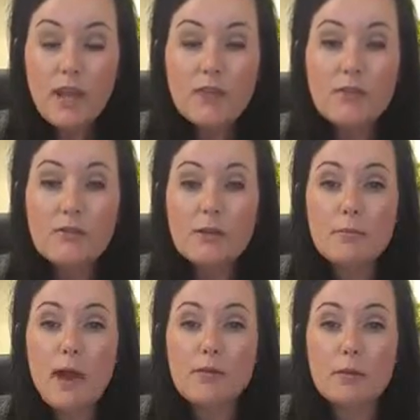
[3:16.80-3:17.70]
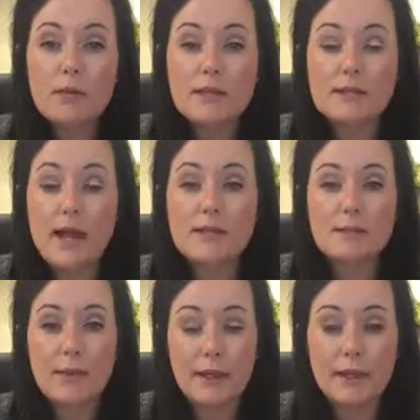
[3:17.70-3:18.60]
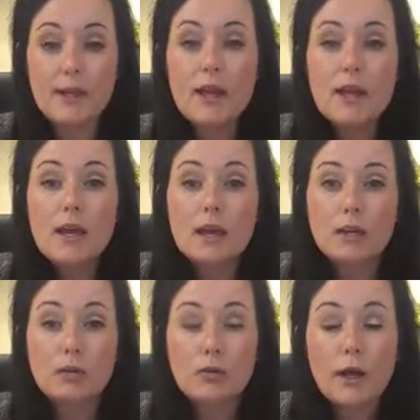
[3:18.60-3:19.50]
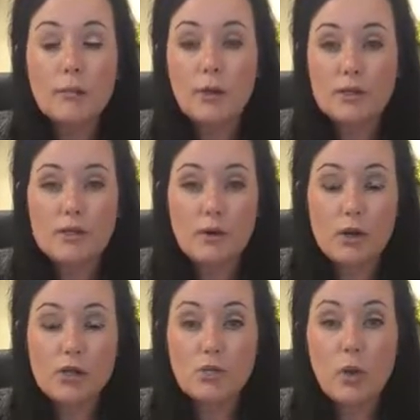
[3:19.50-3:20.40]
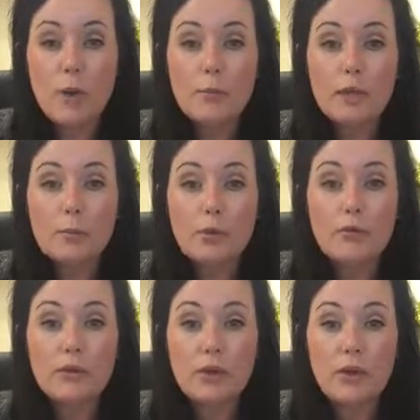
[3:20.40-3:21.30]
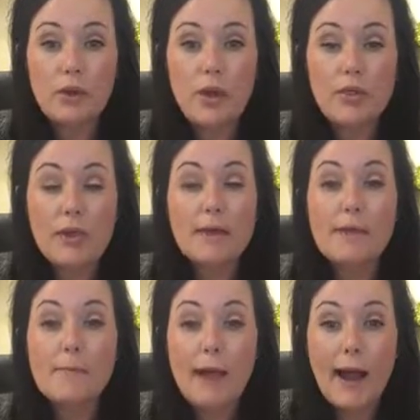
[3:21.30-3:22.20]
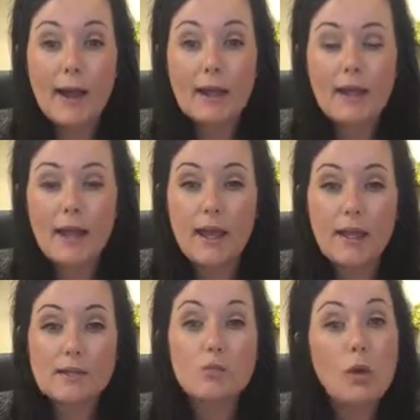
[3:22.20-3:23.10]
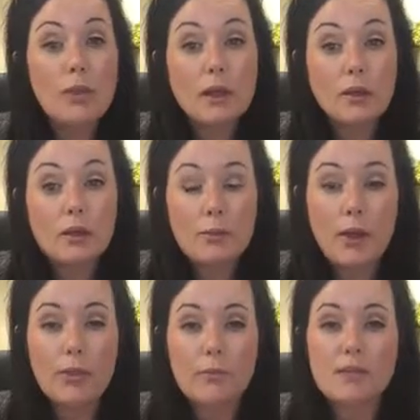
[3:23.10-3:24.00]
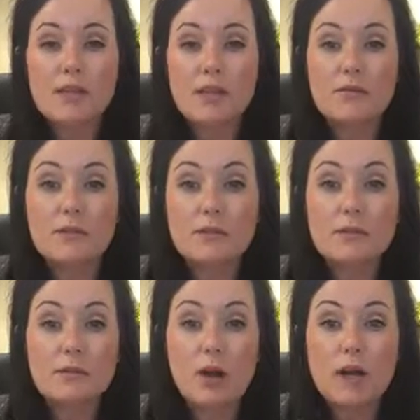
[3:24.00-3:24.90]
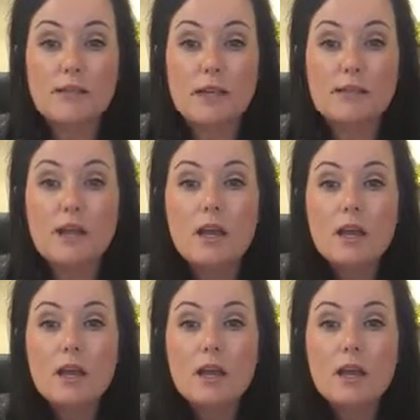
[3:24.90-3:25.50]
And the feedback from this has been incredible as far as what people feel they get back and what they learn about themselves in this process.